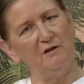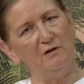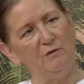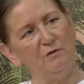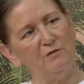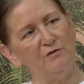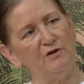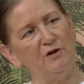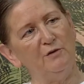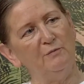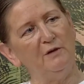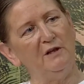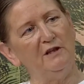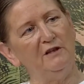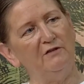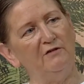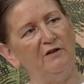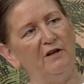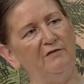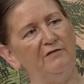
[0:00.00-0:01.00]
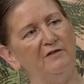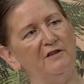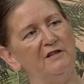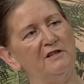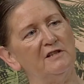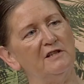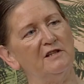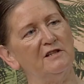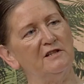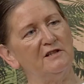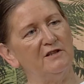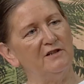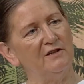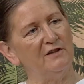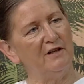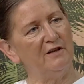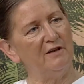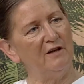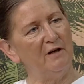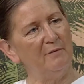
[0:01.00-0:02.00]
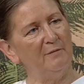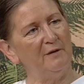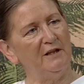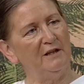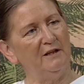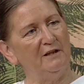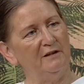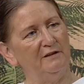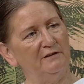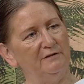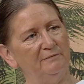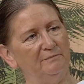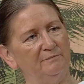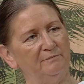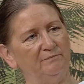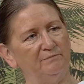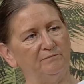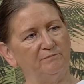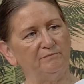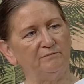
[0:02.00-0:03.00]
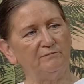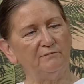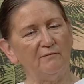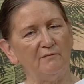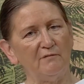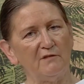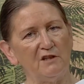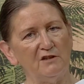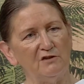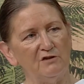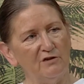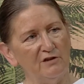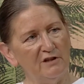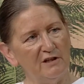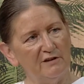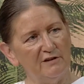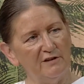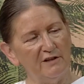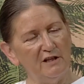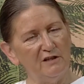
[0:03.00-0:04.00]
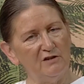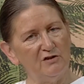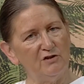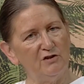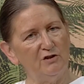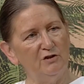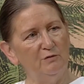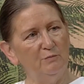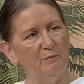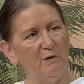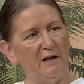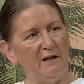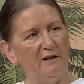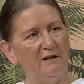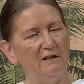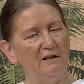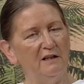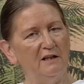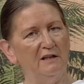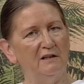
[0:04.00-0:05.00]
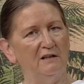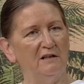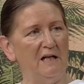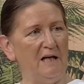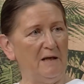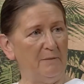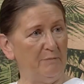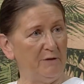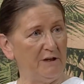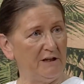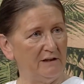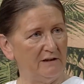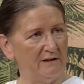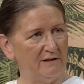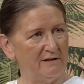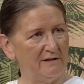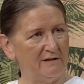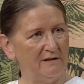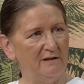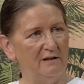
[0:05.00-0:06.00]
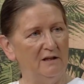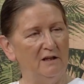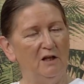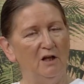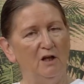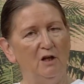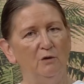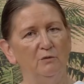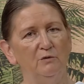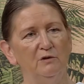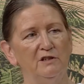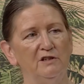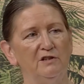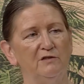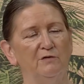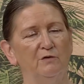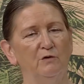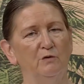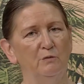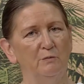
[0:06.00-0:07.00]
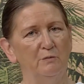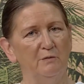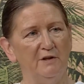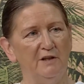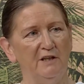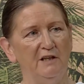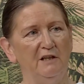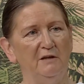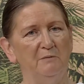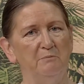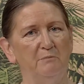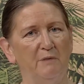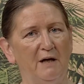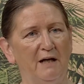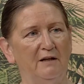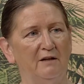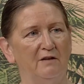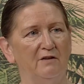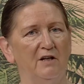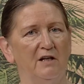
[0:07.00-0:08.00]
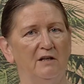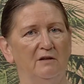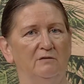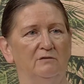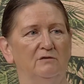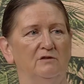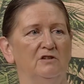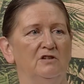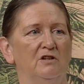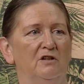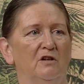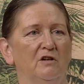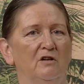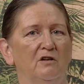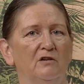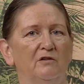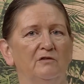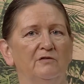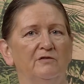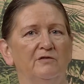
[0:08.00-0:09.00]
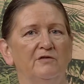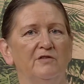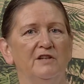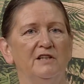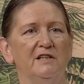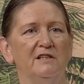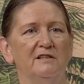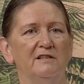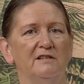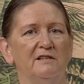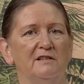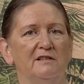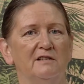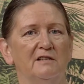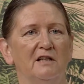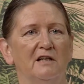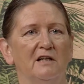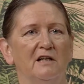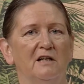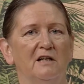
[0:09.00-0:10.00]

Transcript: are also many references to the Ramayana. So there are these two parallel epics which form the background of this